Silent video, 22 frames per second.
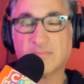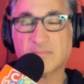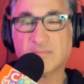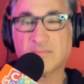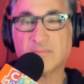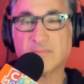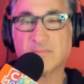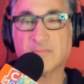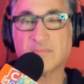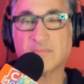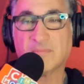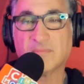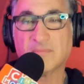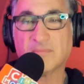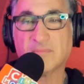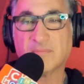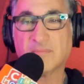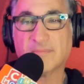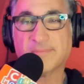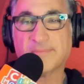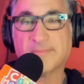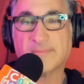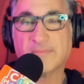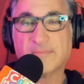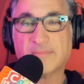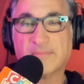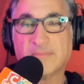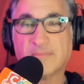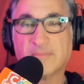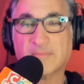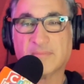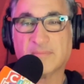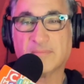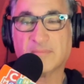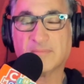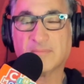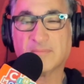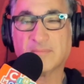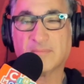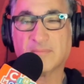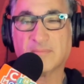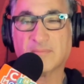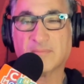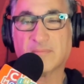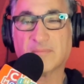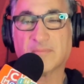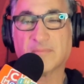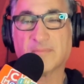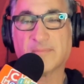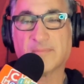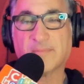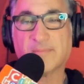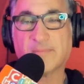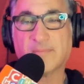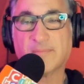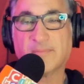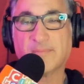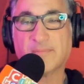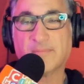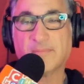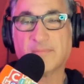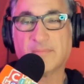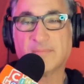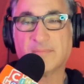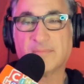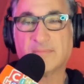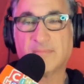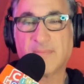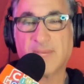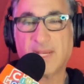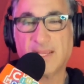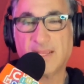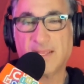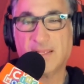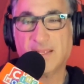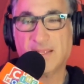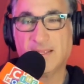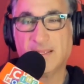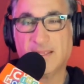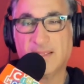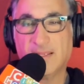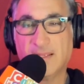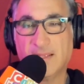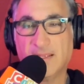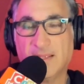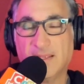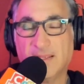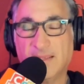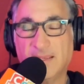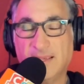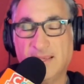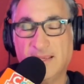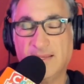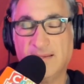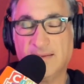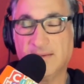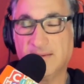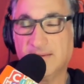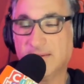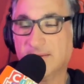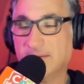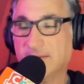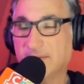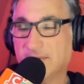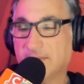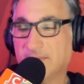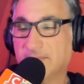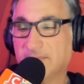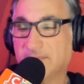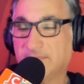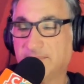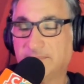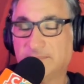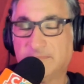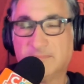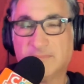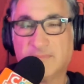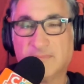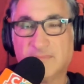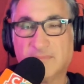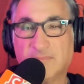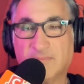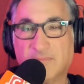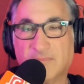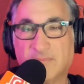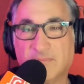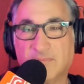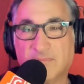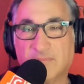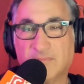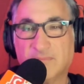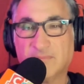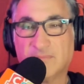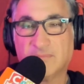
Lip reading: The person shown says nothing.